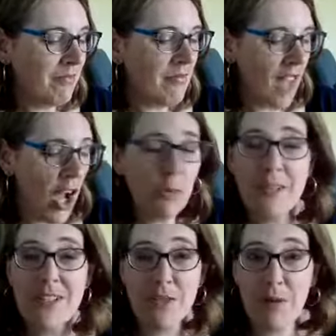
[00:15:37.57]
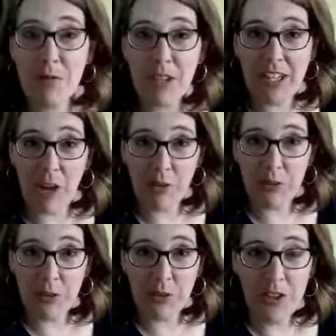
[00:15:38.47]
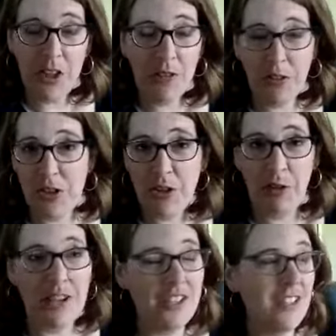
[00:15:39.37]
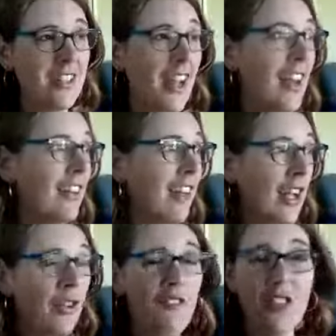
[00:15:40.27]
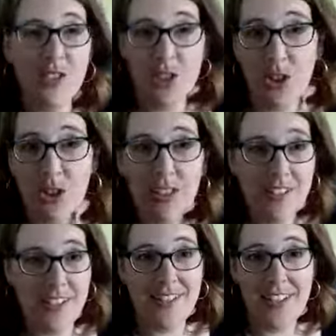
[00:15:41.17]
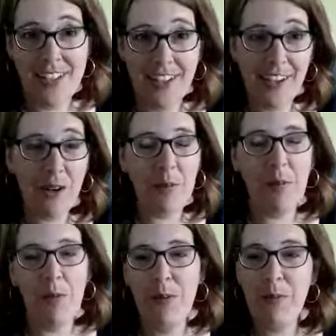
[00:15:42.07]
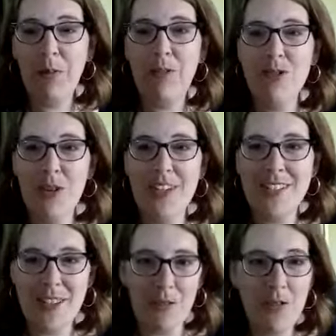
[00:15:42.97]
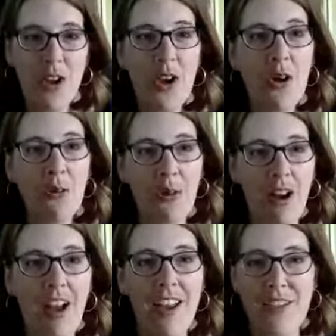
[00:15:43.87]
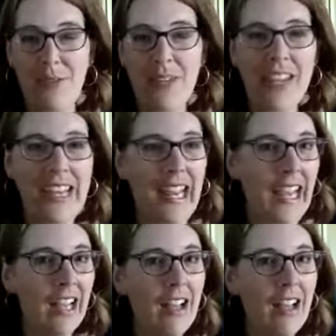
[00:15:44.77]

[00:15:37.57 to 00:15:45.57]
hope this has been really helpful for you, and just to kind of like come full circle, because I see a couple more people have joined us than were on at the beginning.